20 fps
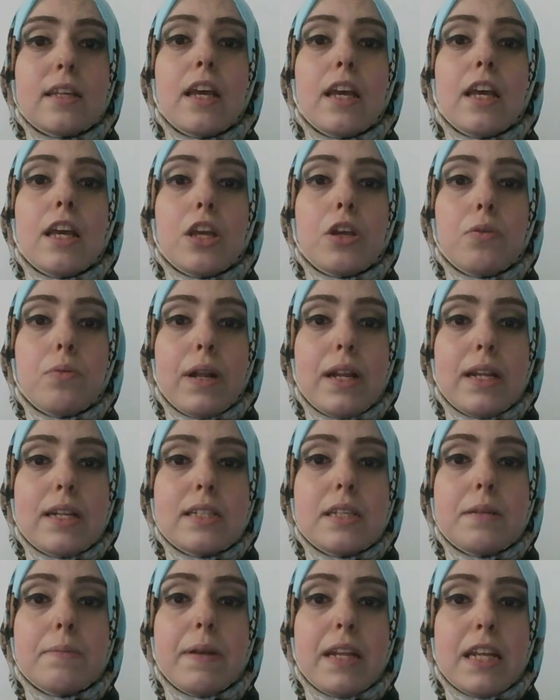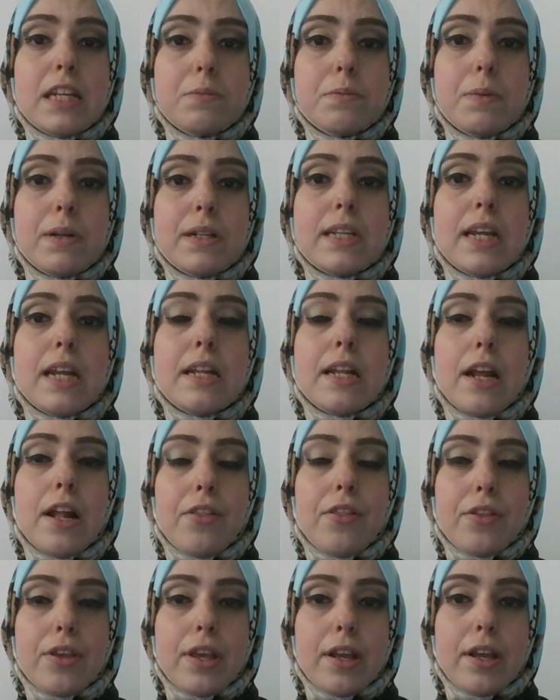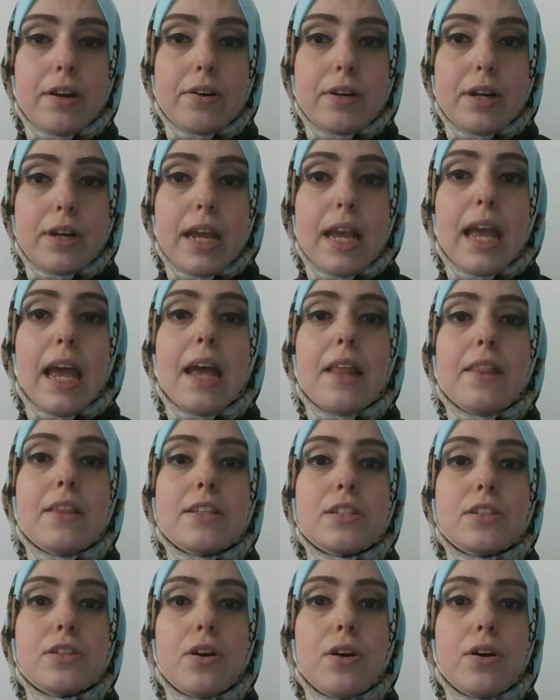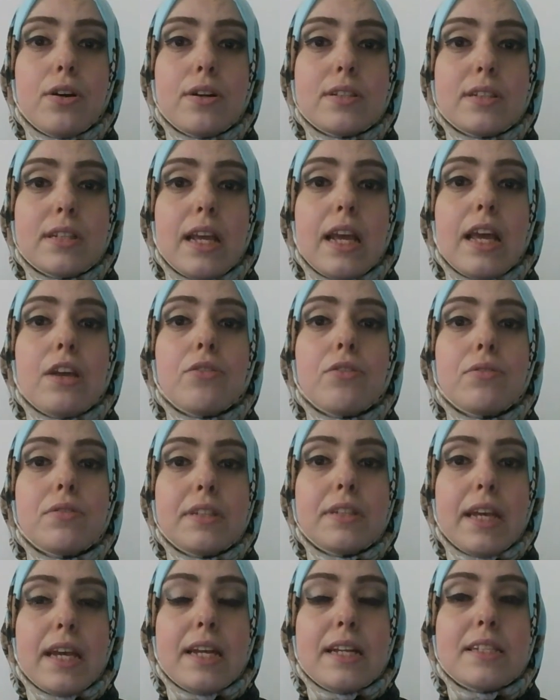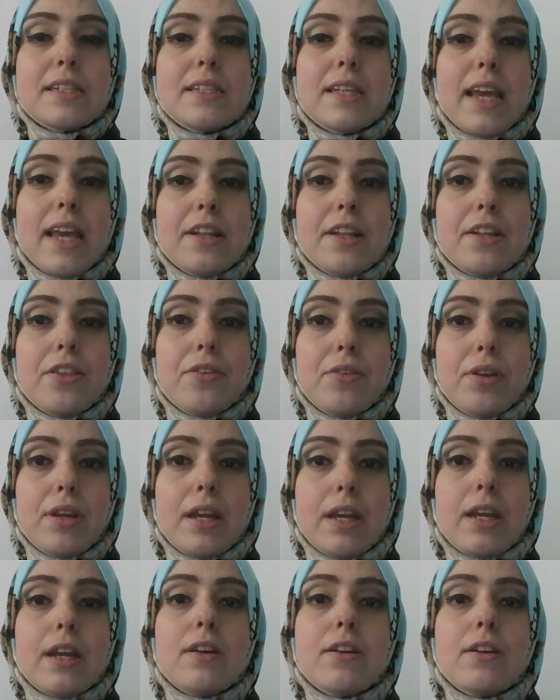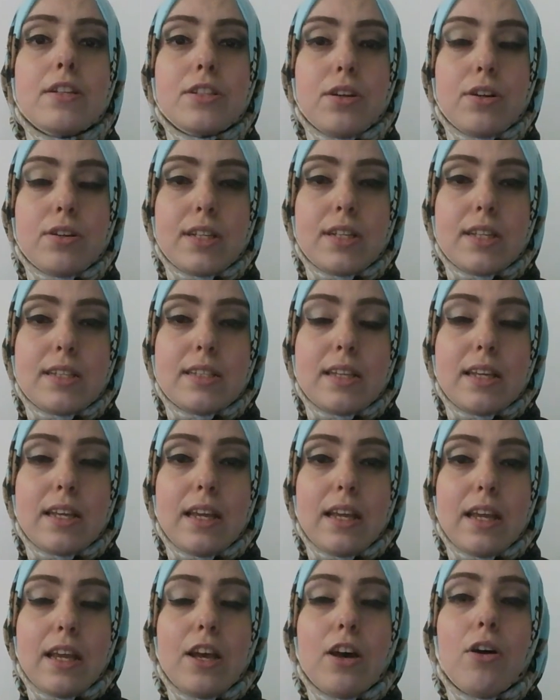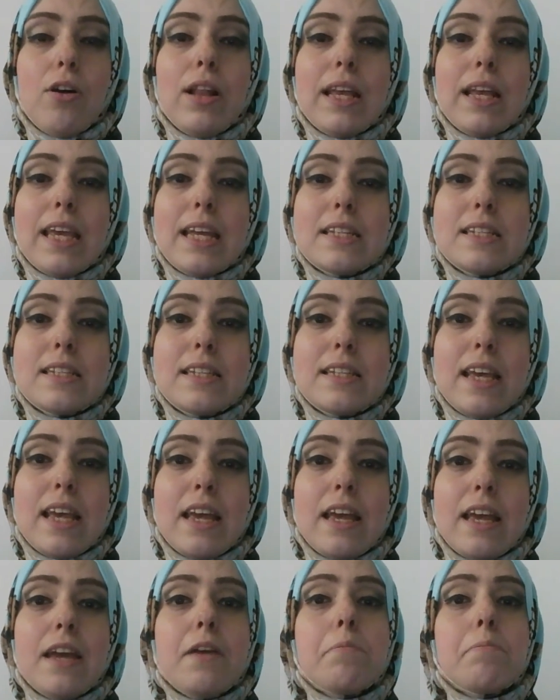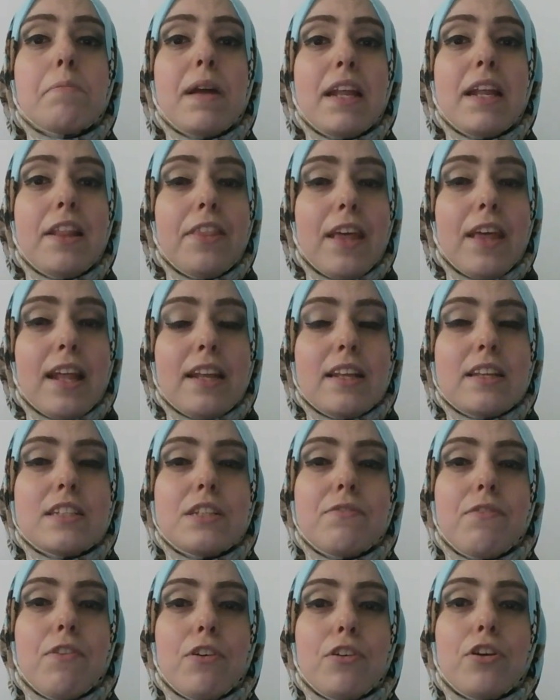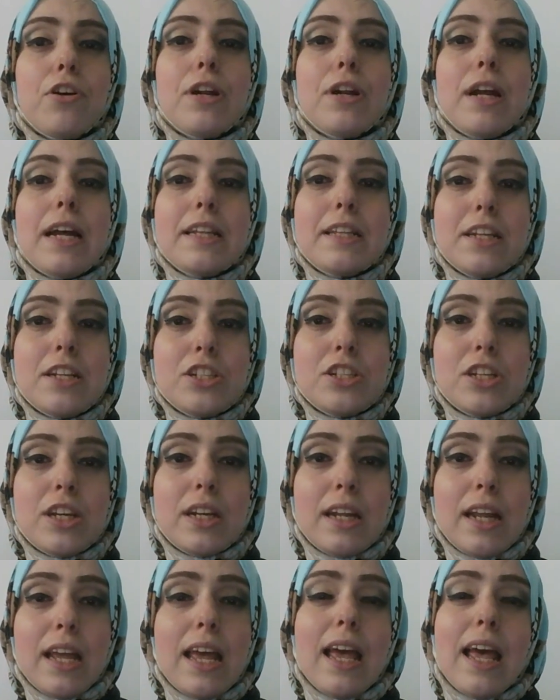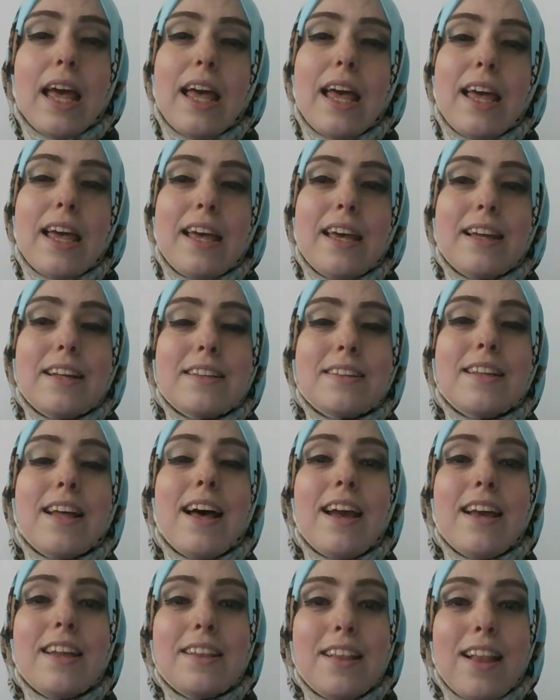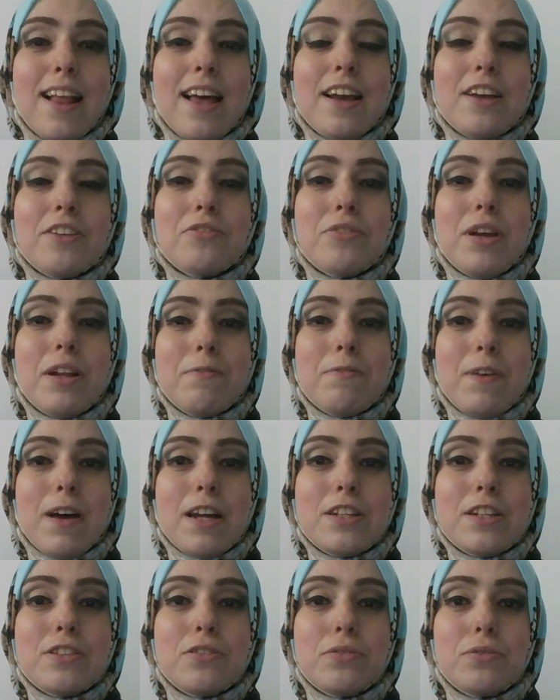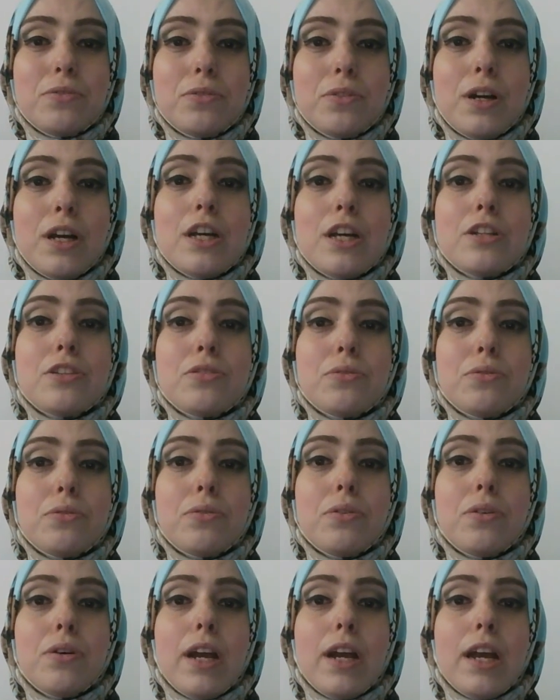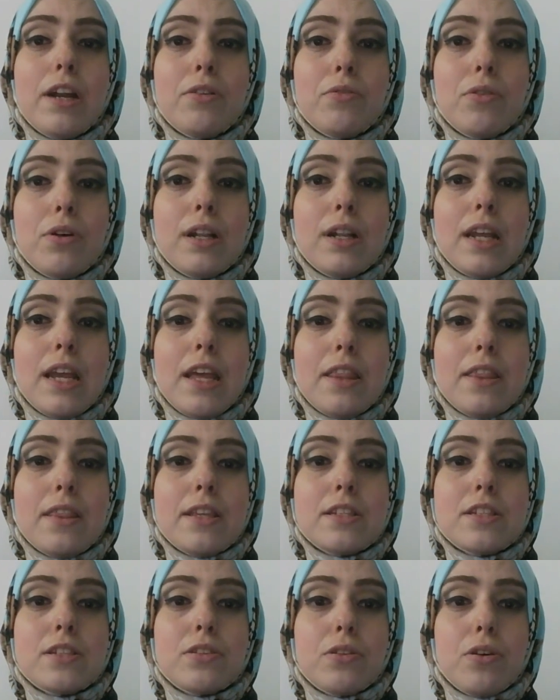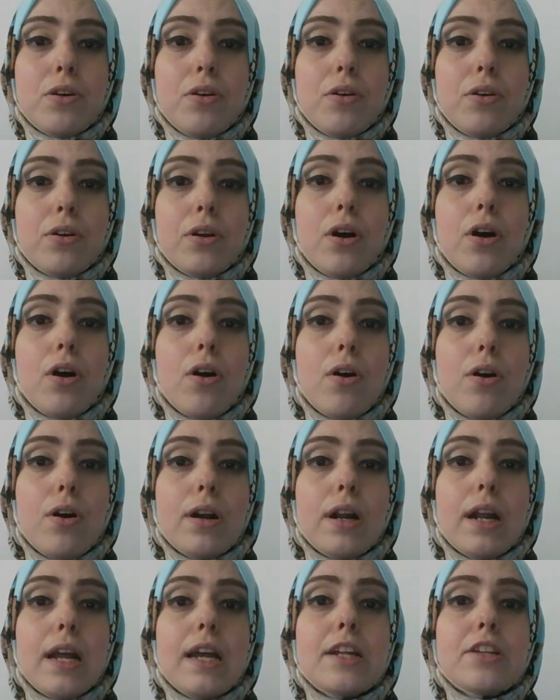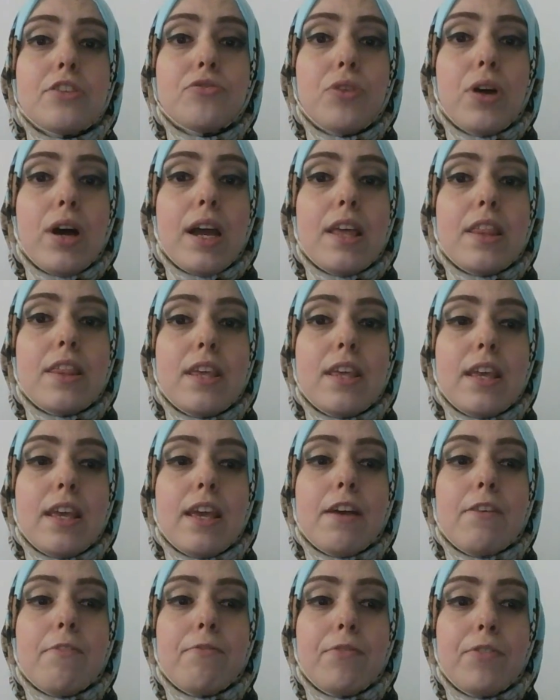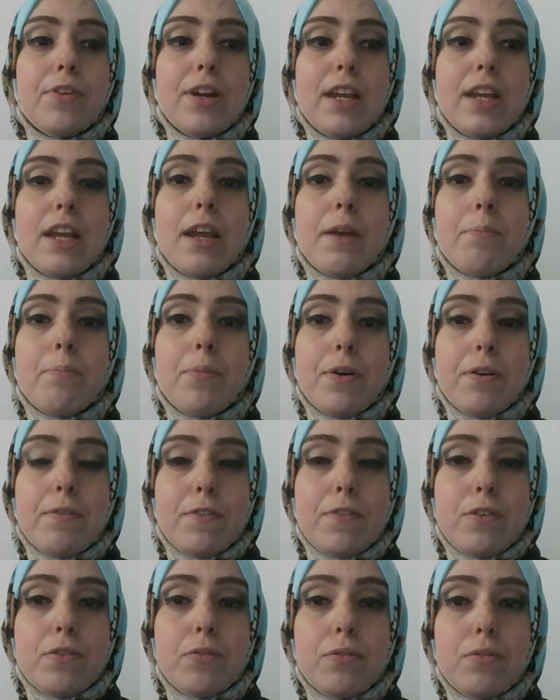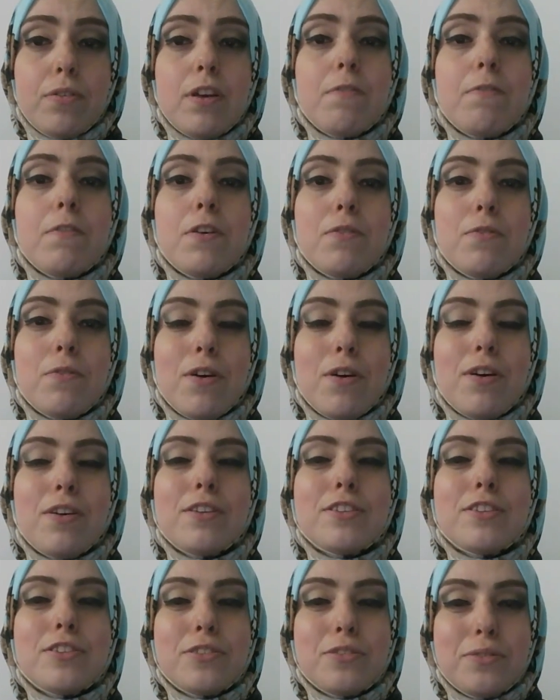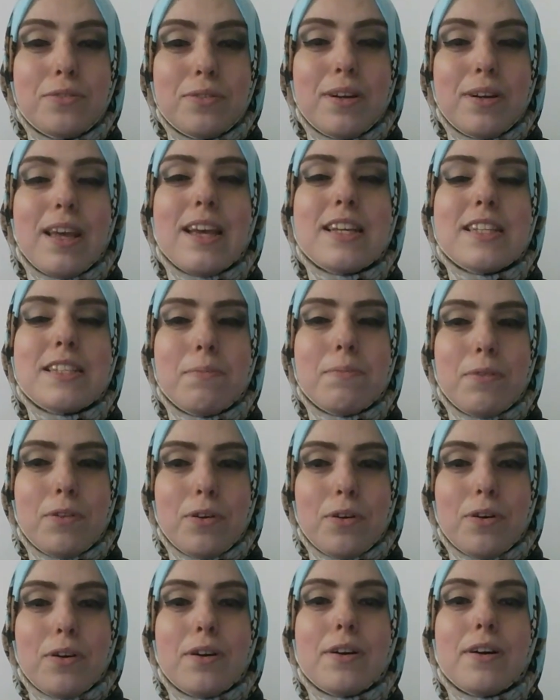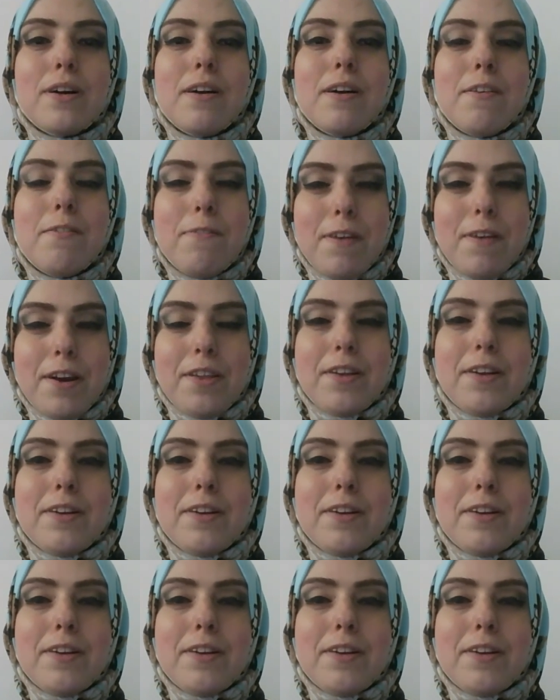quality management in healthcare. And this course contains 83 resources. All I can say, many thanks for your attention, and I'd like to invite you to enroll in this course or try the free preview if you want to explore further.